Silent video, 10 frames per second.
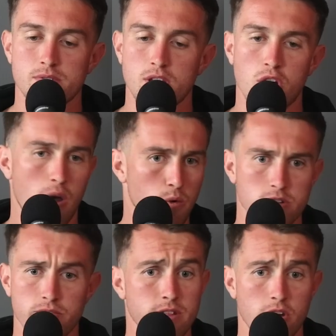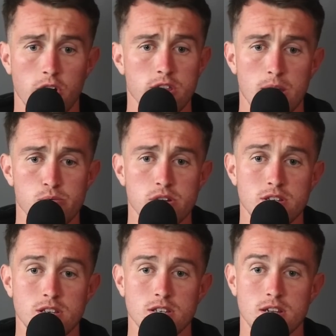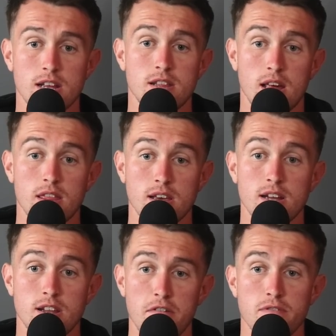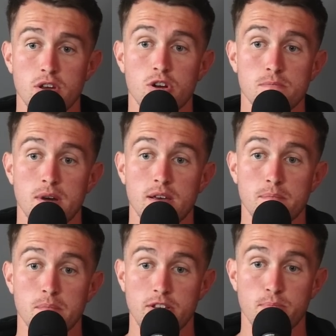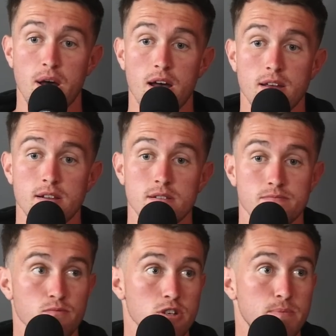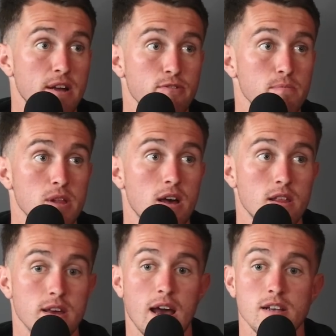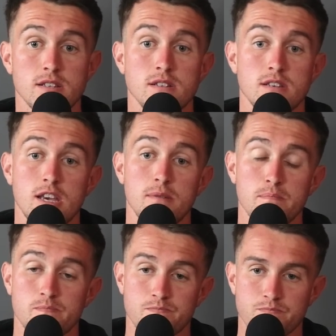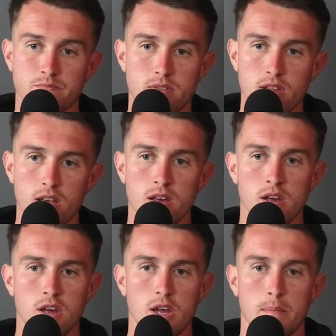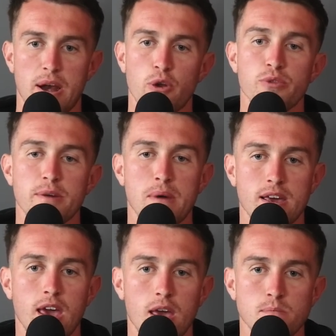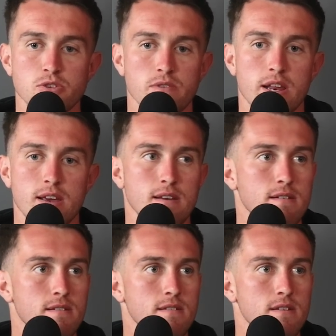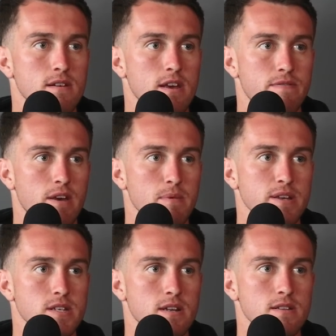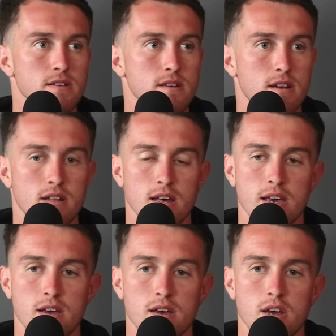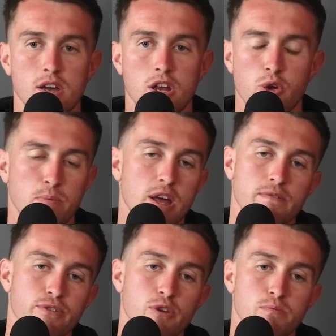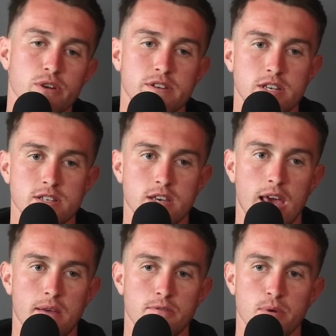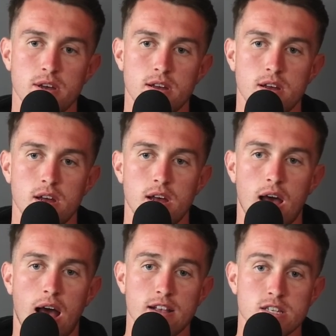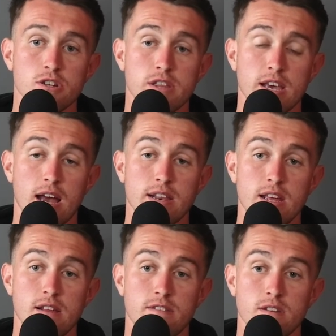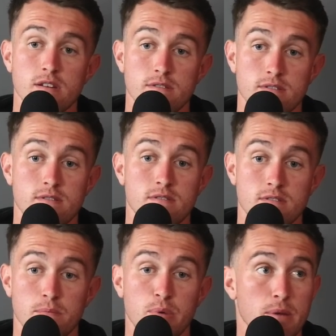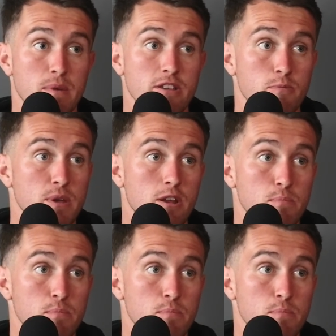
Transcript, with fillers: you know, I worked really hard that preseason. I, I think I definitely earned my my spot and respect from a lot of the guys on the team but I don't think my game was ready. Mm-hmm. If that makes sense. Like you know, we played a few preseason games, but I still think I needed to to pick my speed